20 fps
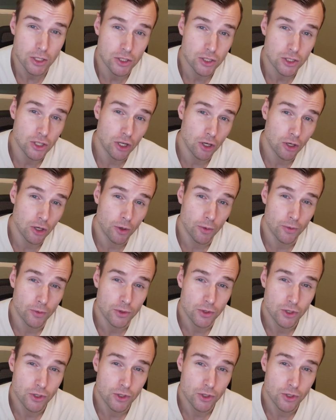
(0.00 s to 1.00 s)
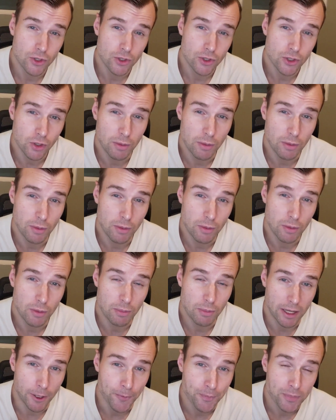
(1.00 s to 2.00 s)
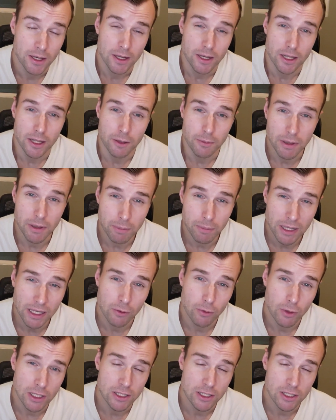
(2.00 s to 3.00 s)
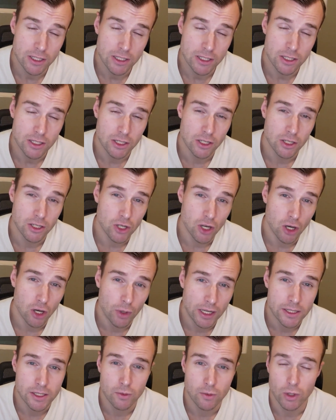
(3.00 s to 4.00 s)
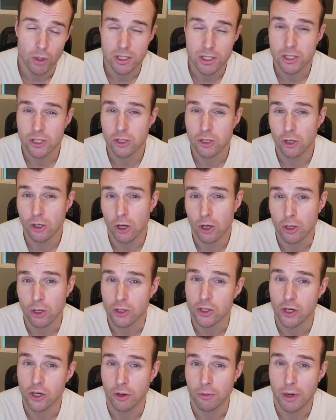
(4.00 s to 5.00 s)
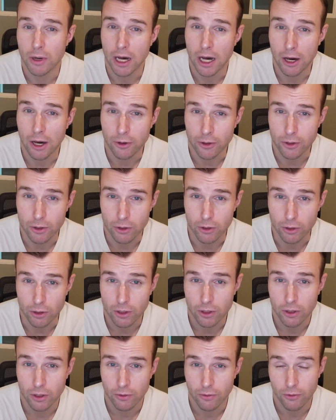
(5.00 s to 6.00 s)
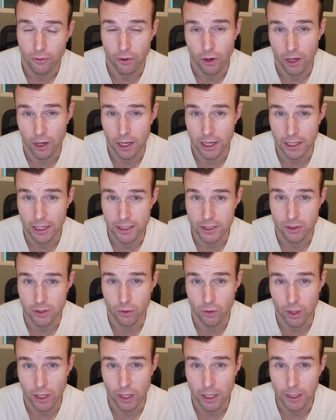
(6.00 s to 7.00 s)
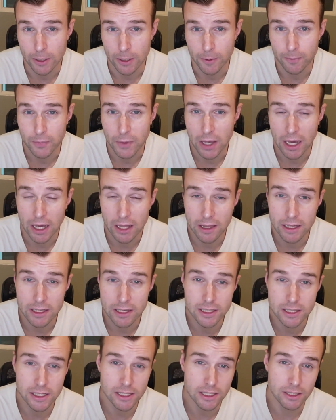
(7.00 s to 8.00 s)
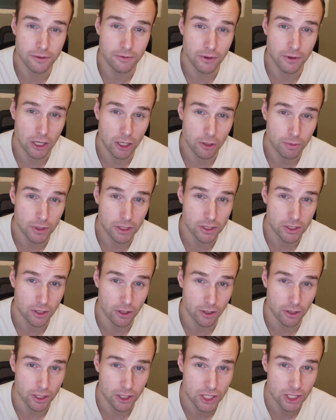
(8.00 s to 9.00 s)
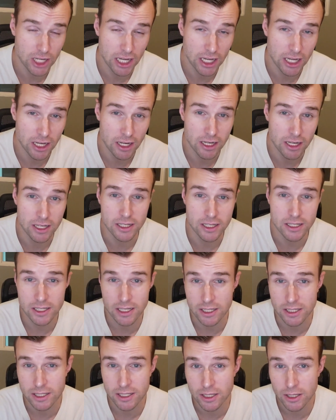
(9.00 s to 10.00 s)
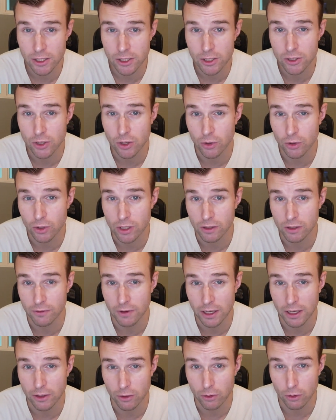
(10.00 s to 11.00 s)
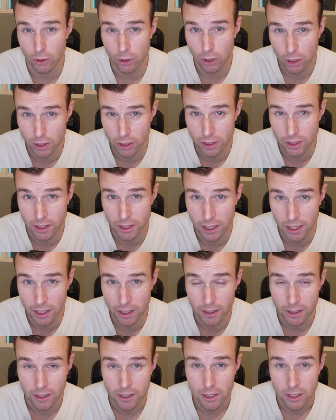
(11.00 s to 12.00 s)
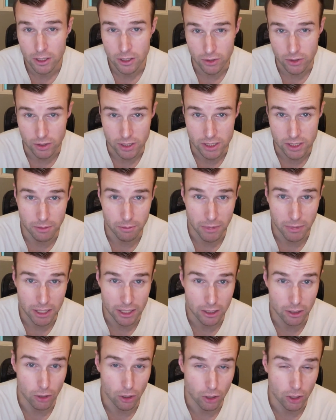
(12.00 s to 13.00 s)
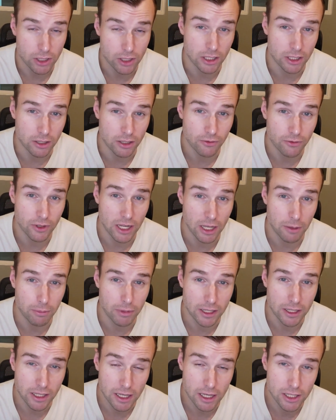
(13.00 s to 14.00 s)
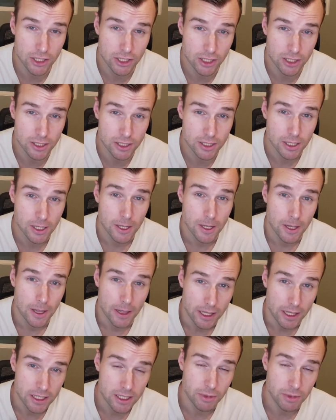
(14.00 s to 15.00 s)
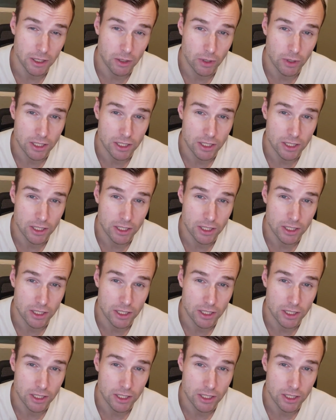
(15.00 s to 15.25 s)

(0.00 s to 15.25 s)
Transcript: So should we buy now? The big question is always, what's the long-term outlook for SOL? Are there still developers on the chain? Is there still total value locked there? So is there money locked in different applications? That's a big